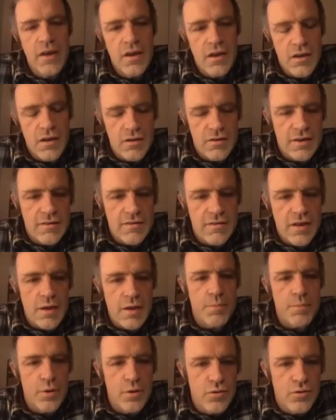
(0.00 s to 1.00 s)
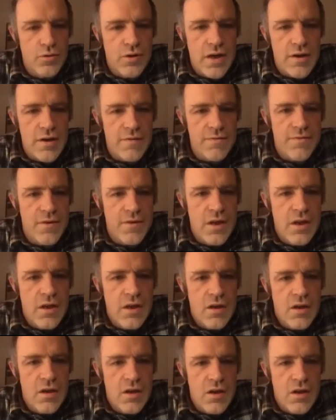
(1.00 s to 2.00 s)
An example you have
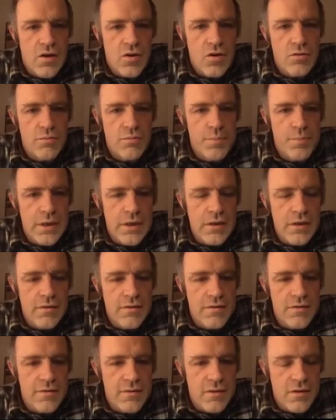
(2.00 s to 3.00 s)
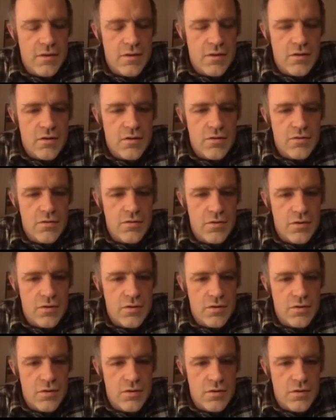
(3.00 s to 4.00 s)
on beans on
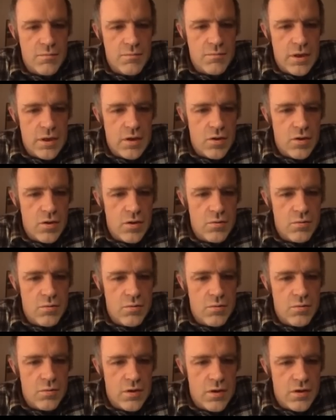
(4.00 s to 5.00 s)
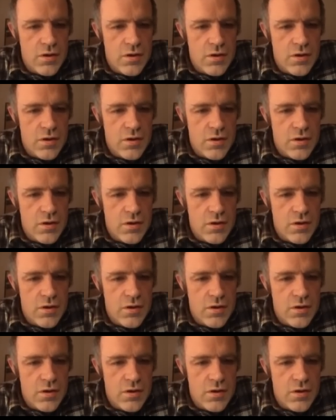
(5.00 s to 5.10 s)
the below,